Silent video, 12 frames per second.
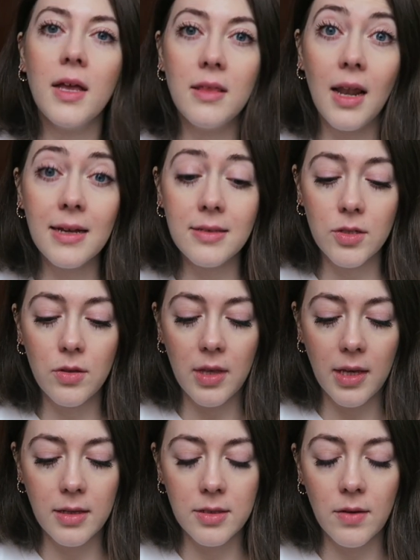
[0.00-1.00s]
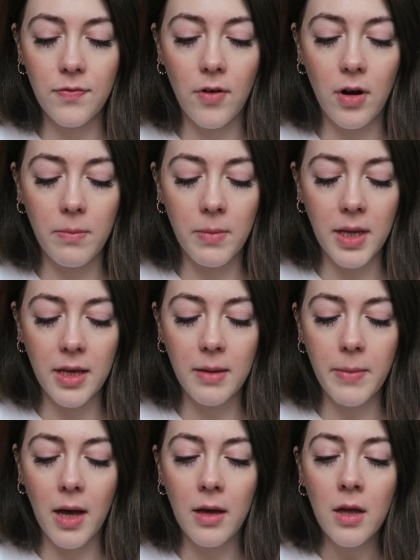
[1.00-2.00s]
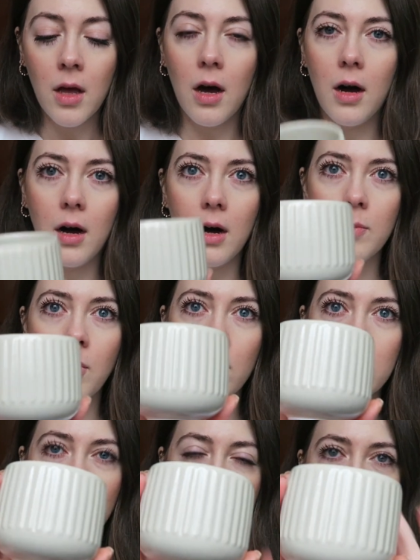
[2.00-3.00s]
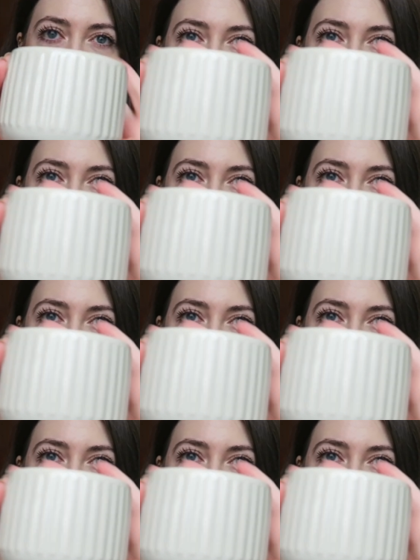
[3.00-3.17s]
And the last two things from Hema are, one, this